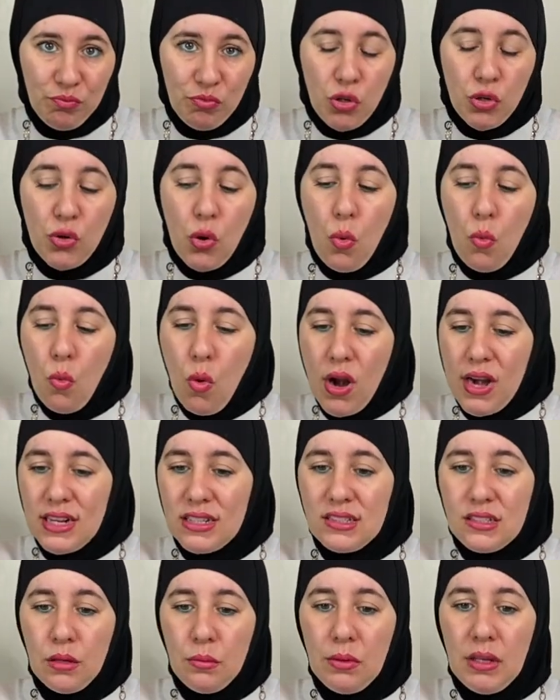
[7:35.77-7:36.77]
you don't want
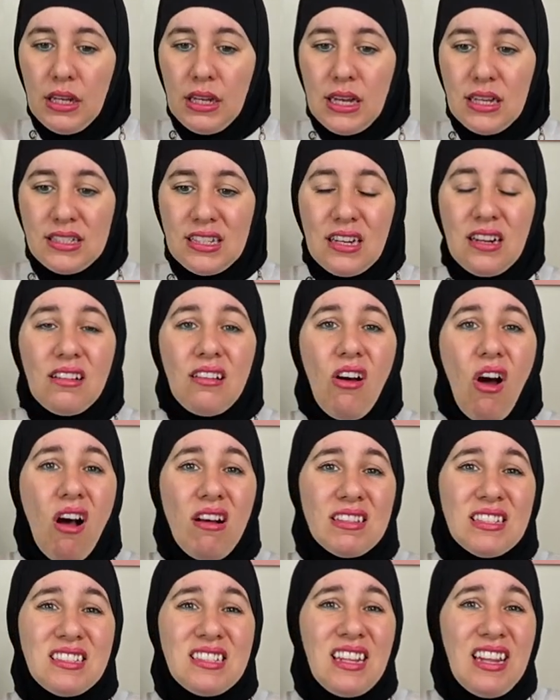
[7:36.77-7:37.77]
it to be because it'll
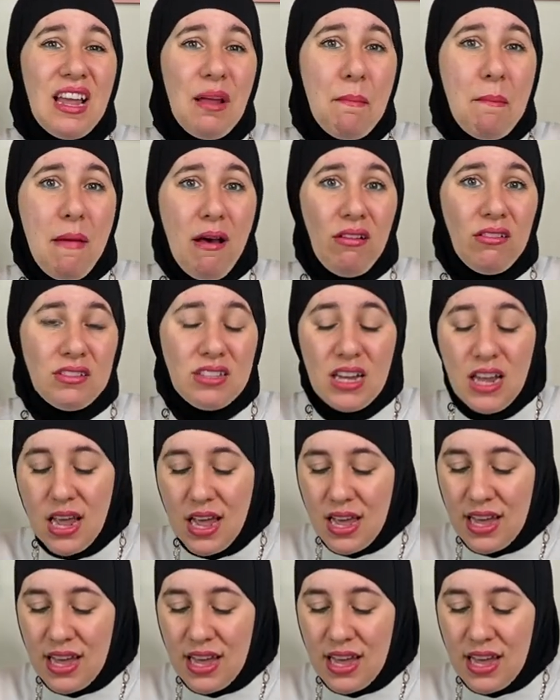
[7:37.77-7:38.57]
cause it to like melt